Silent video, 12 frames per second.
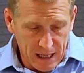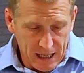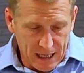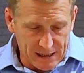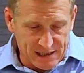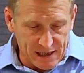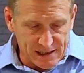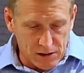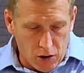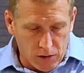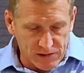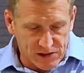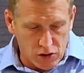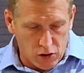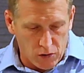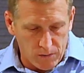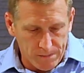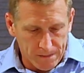It says, And
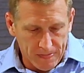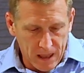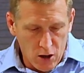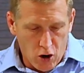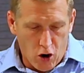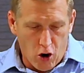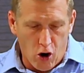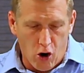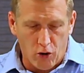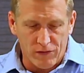also, all